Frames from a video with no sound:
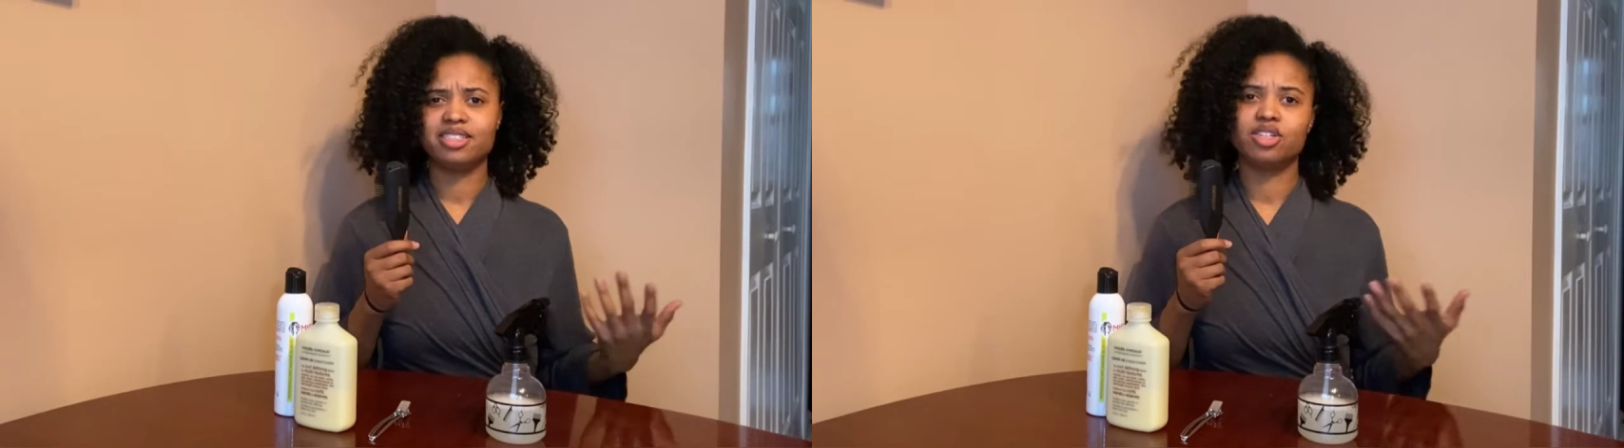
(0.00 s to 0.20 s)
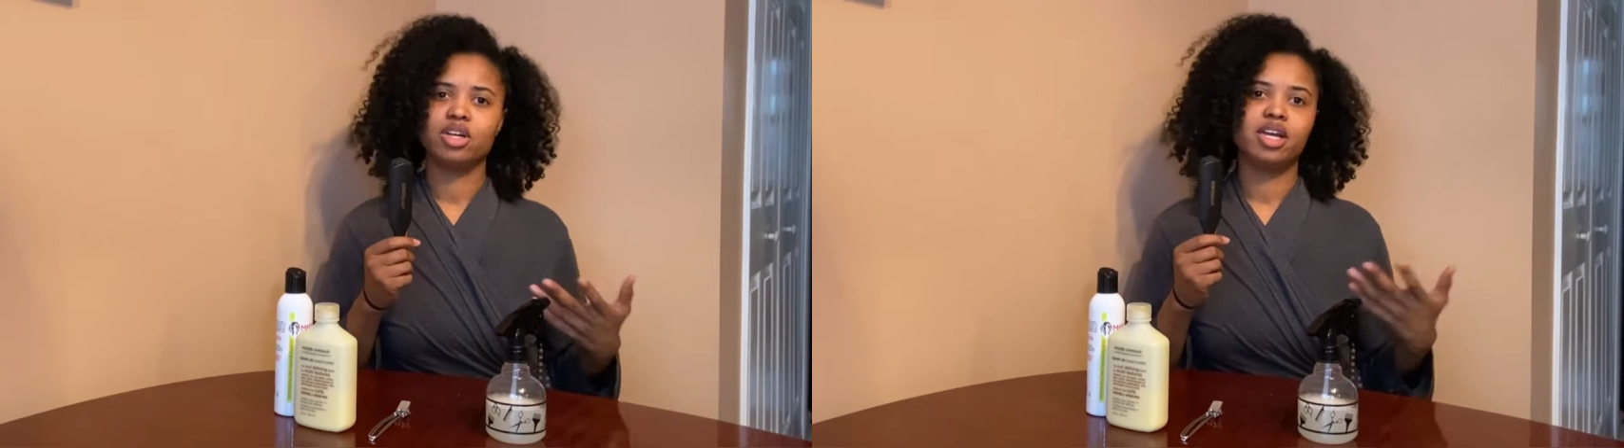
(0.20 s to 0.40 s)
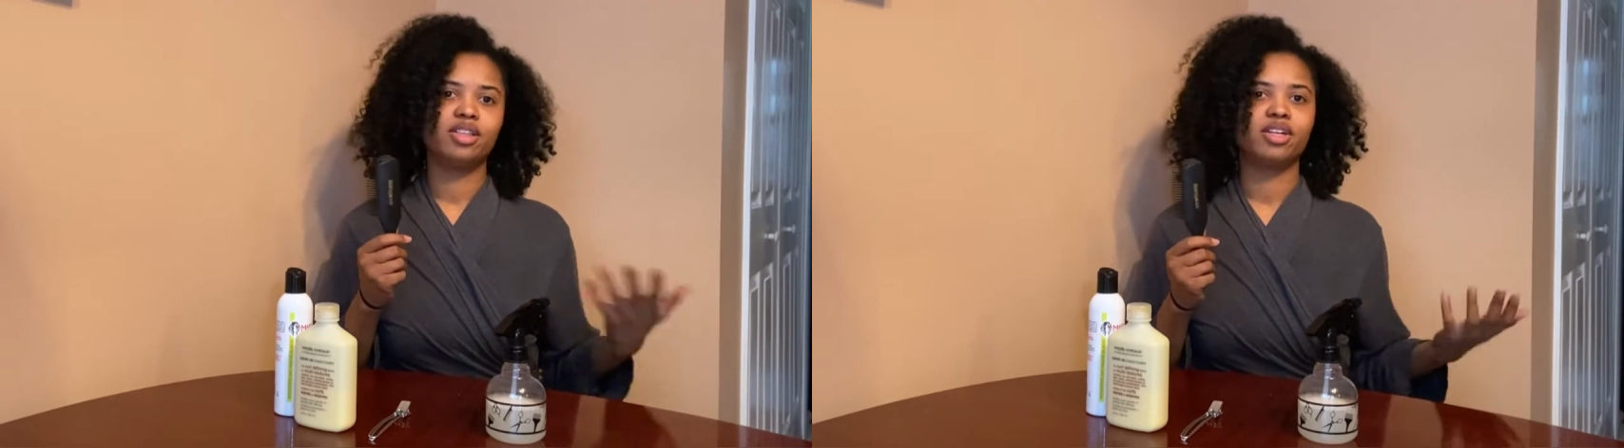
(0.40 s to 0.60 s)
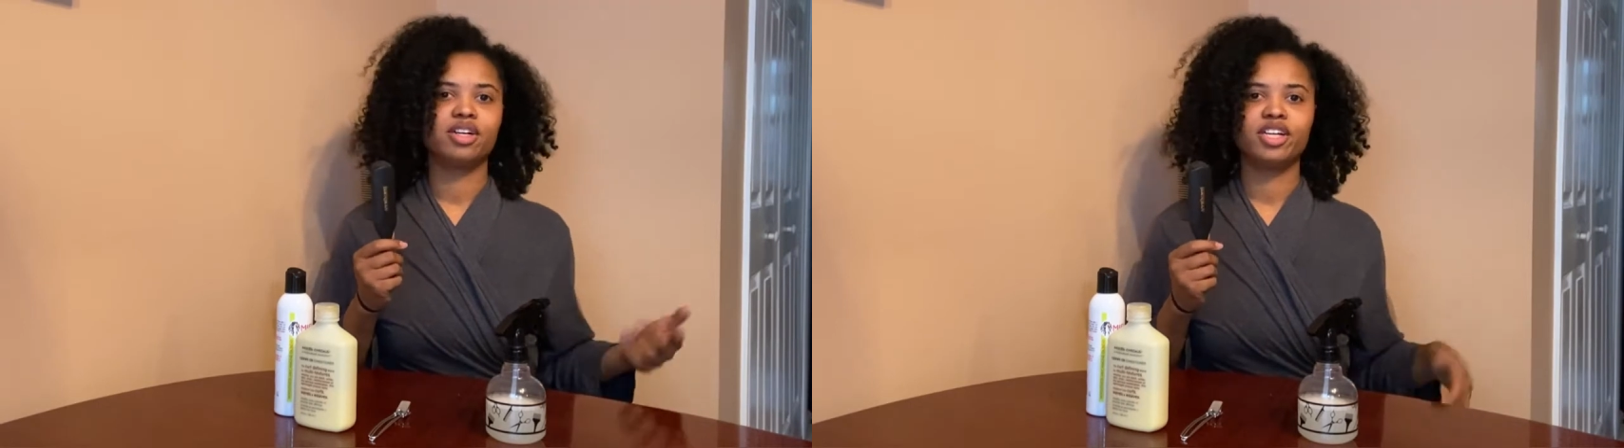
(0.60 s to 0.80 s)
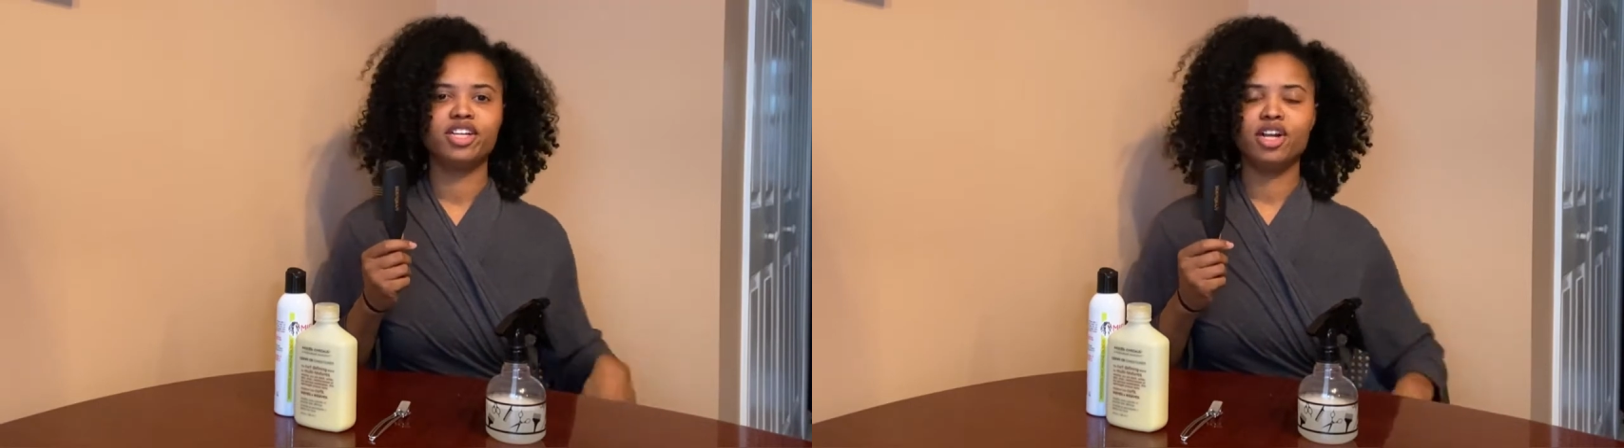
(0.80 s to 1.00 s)
or
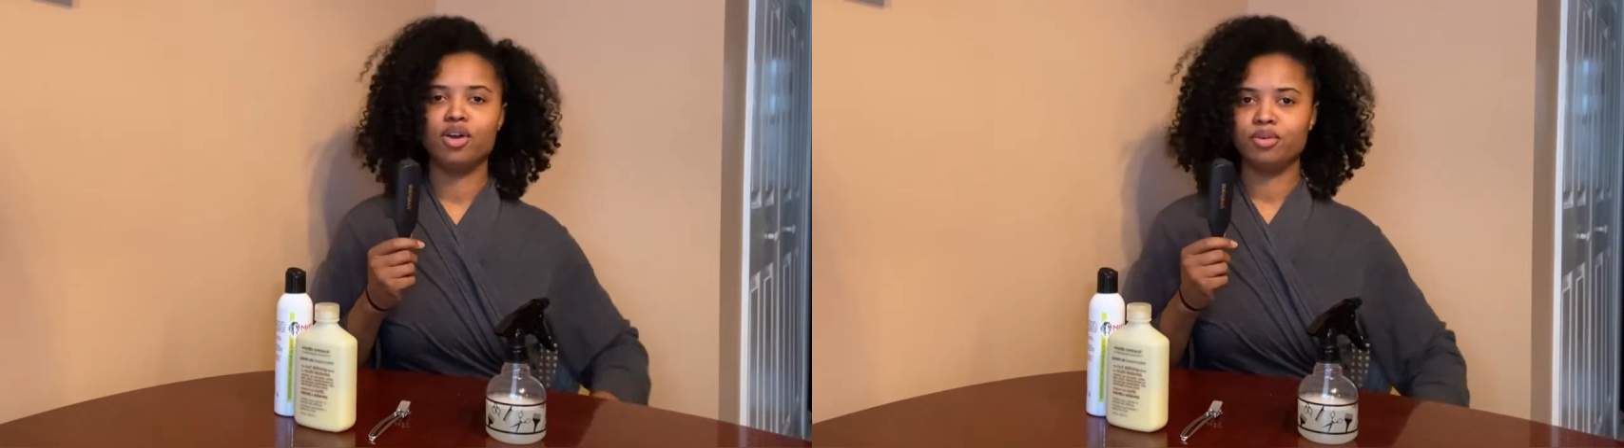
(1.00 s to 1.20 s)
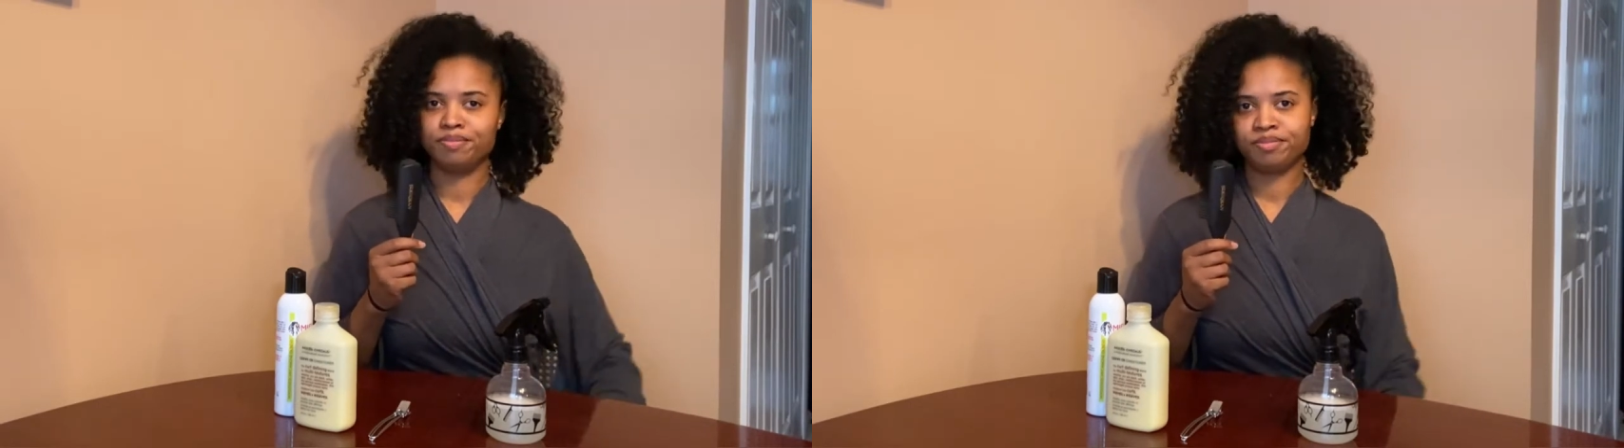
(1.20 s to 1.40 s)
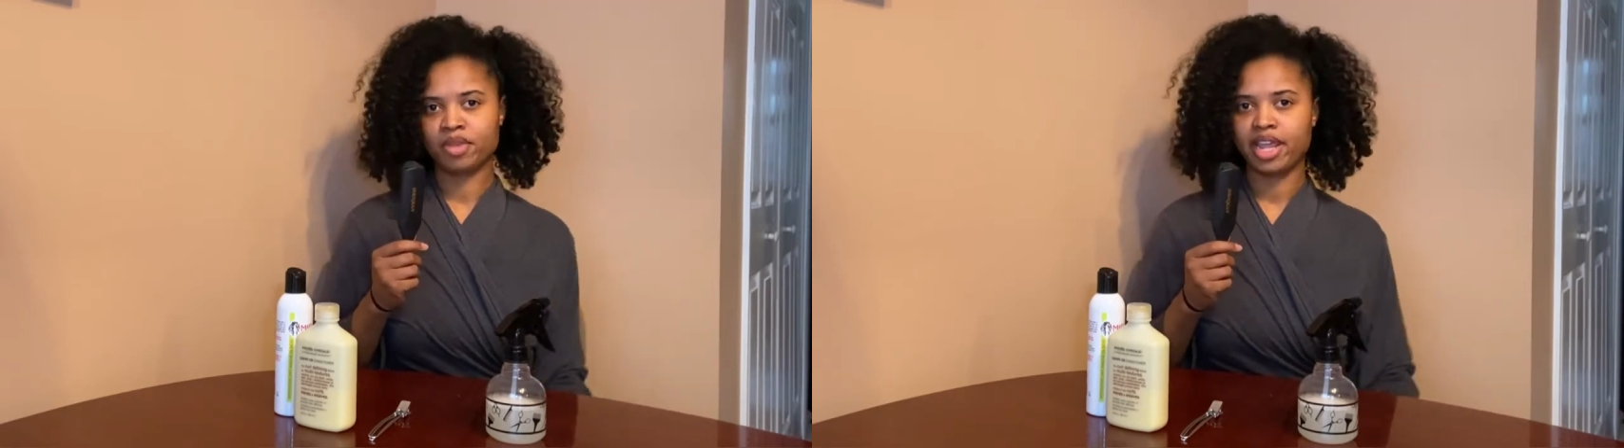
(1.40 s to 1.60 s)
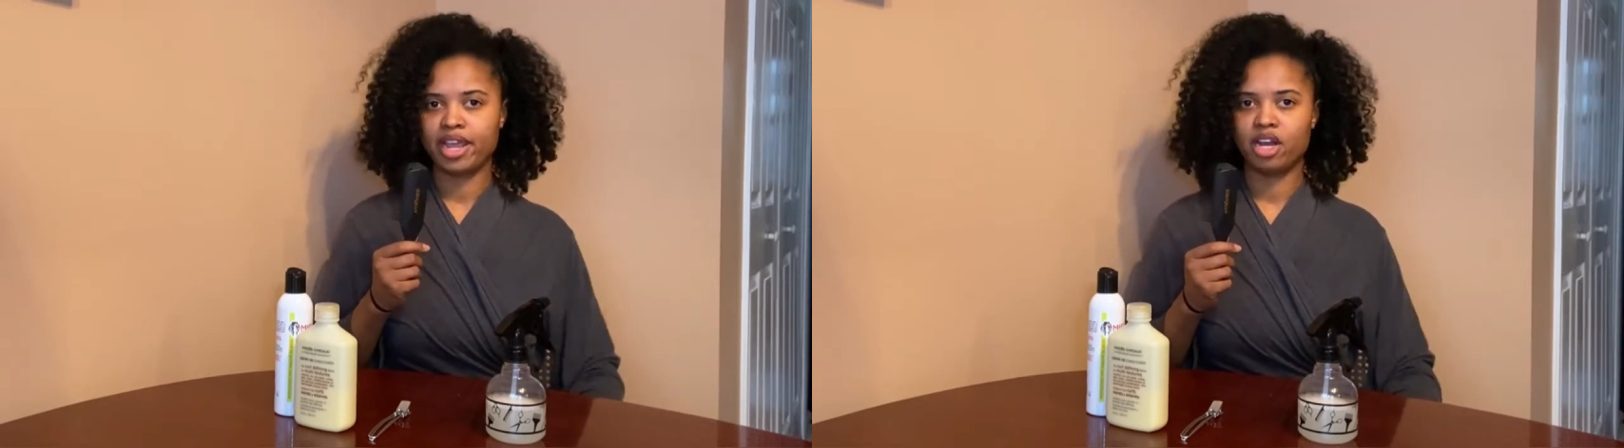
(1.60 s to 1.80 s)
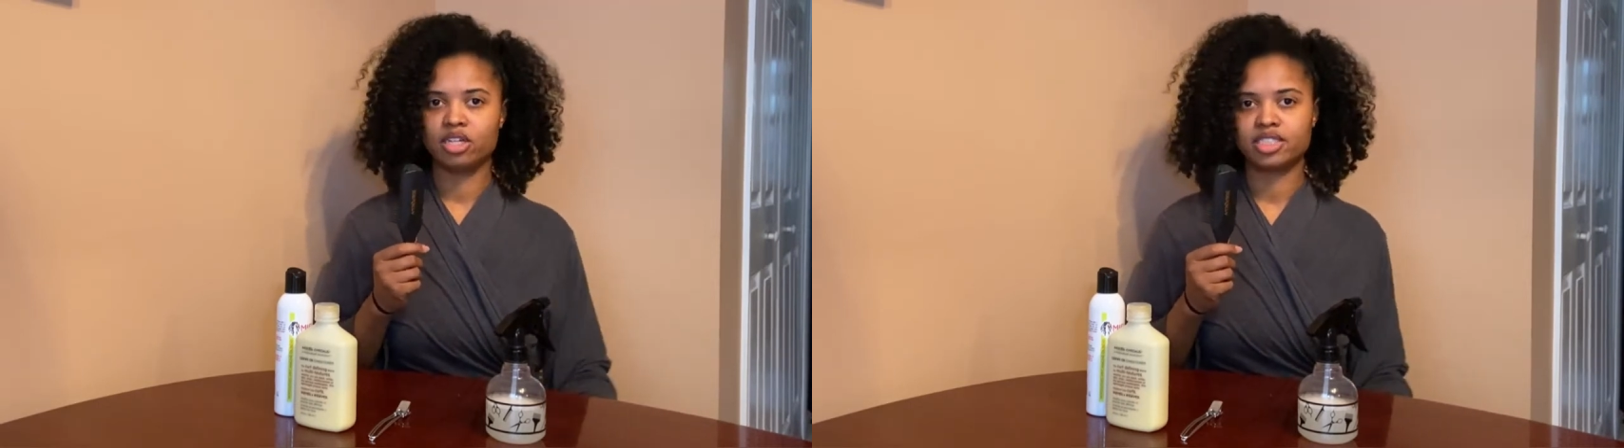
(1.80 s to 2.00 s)
other, hair